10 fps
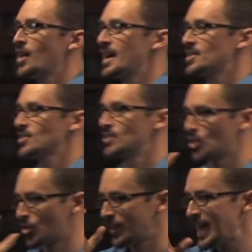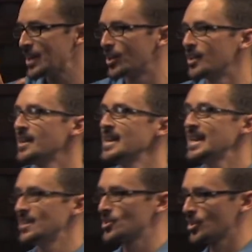Christ, the Creator,
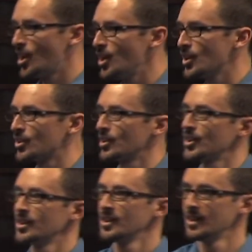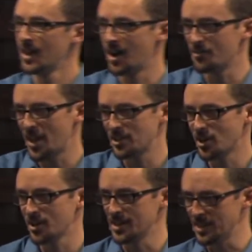is the conqueror of
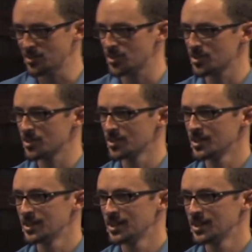that darkness.